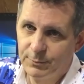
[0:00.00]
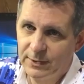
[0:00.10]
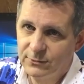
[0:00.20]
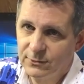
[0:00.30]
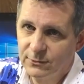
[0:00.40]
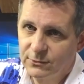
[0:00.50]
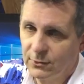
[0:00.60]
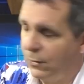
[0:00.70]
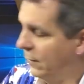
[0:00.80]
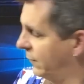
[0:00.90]
pieces
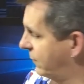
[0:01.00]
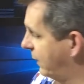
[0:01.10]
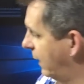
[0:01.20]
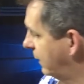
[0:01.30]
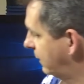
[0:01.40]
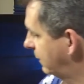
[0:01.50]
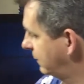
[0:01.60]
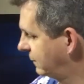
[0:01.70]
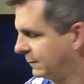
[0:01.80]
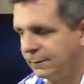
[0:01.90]
on the stand,
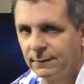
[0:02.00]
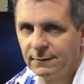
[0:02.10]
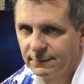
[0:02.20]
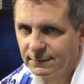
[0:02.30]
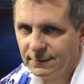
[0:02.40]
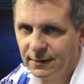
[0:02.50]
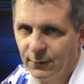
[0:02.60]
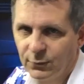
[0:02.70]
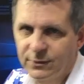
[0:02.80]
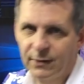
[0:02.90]
and
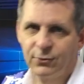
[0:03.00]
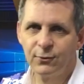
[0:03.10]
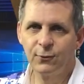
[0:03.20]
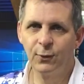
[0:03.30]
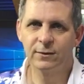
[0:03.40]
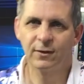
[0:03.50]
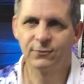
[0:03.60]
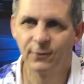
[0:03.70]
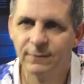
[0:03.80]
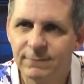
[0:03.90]
we'll take it through a quick
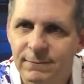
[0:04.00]
test run.